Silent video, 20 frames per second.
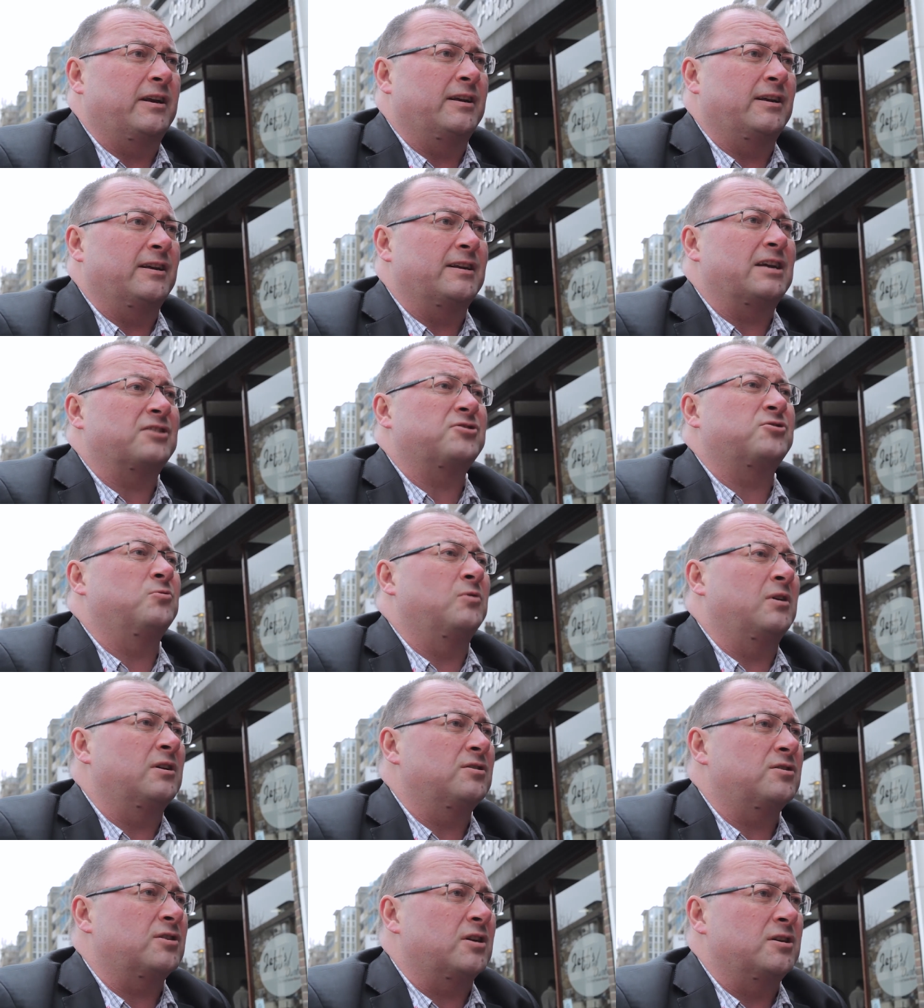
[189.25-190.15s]
in the National
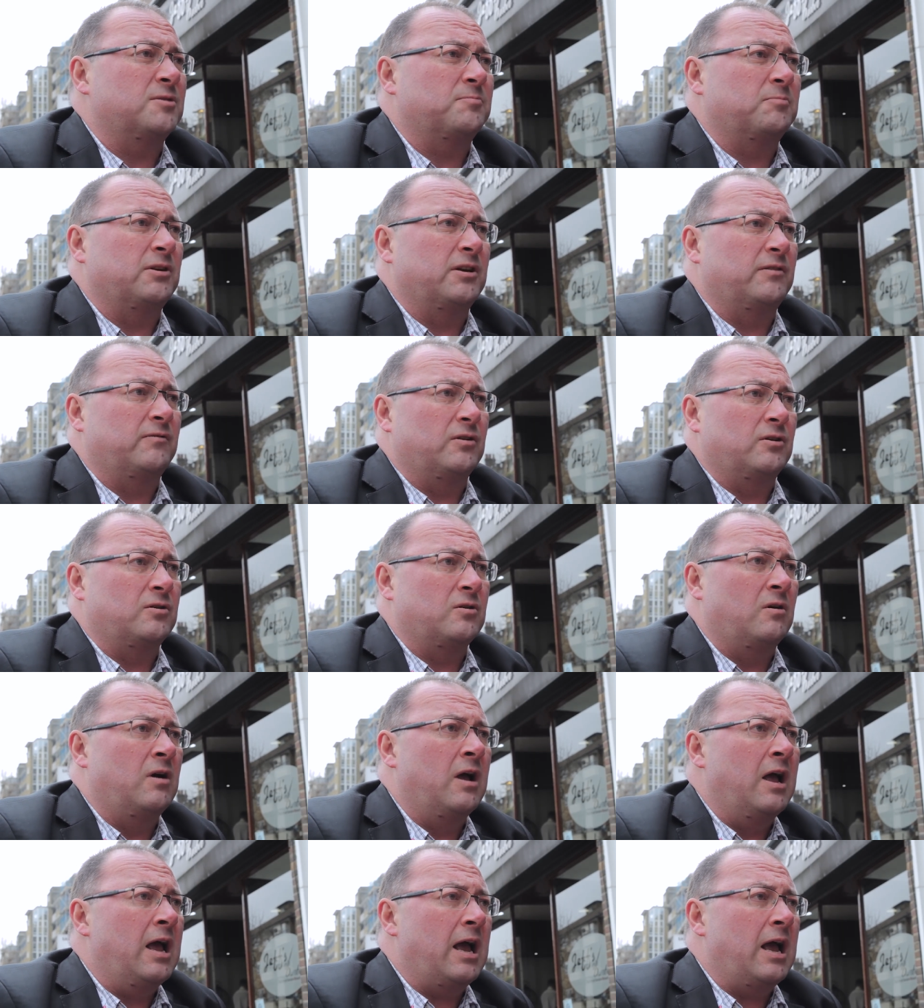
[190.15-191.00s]
Hunt Chase, believe it or not.